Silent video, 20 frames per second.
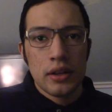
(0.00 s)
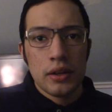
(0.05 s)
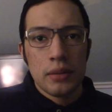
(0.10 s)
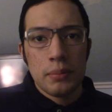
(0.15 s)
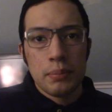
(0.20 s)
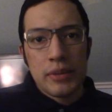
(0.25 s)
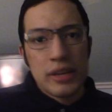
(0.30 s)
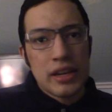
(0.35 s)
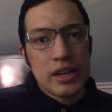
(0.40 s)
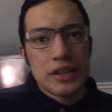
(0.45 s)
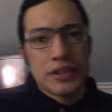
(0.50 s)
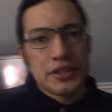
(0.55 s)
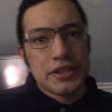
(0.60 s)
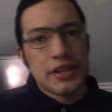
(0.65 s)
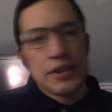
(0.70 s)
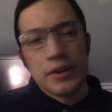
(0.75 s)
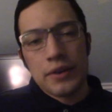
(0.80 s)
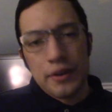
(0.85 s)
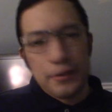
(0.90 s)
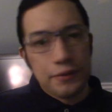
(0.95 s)
Minas
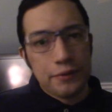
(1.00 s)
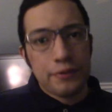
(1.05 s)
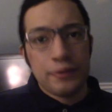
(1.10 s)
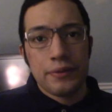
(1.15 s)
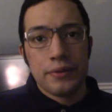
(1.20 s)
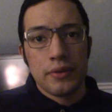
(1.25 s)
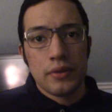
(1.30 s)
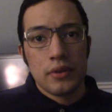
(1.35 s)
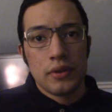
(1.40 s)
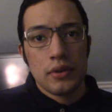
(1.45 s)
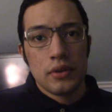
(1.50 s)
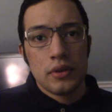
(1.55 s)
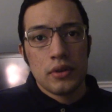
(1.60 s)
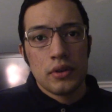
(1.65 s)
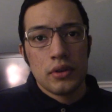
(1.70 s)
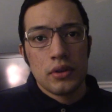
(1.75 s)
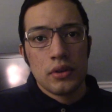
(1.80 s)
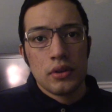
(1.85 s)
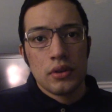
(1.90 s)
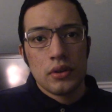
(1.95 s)
Tirith,
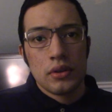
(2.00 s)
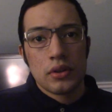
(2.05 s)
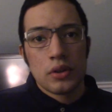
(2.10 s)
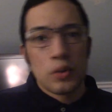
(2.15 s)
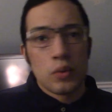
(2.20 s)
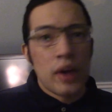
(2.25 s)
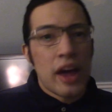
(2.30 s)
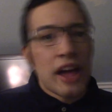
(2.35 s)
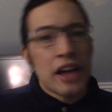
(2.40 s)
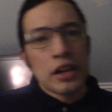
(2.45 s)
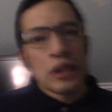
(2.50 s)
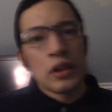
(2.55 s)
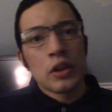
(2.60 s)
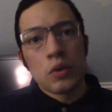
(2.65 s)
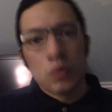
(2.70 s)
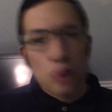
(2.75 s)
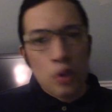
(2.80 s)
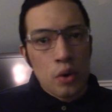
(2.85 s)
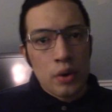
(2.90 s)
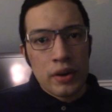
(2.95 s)
The Ride of the
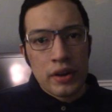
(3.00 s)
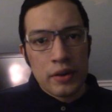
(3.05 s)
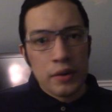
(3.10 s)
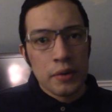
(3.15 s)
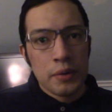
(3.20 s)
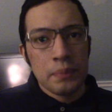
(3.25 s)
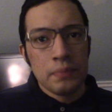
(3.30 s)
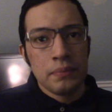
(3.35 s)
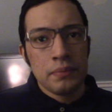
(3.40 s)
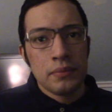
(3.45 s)
Rohirrim,